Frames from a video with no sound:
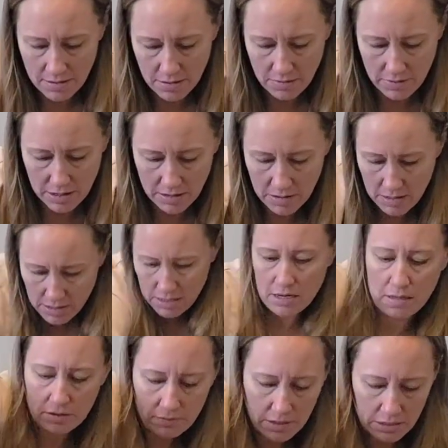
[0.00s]
all right,
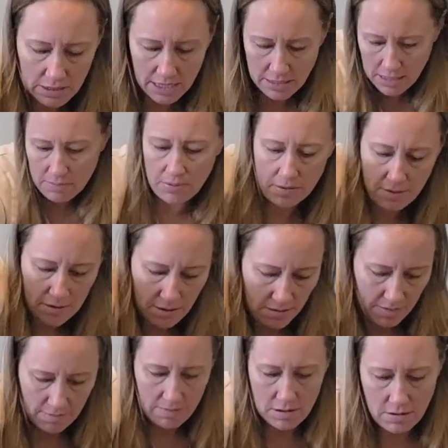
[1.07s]
getting these really tightened up.
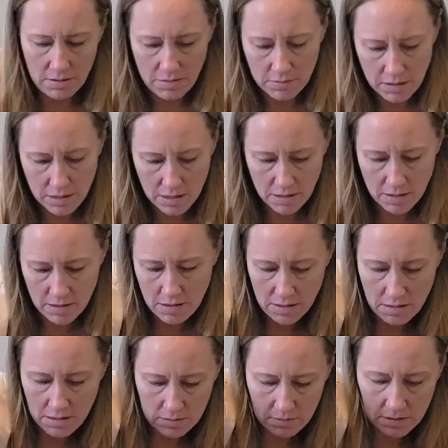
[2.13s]
Okay,
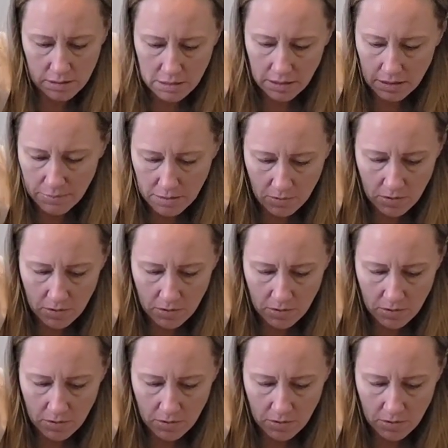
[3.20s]
so I'm just gonna need a bit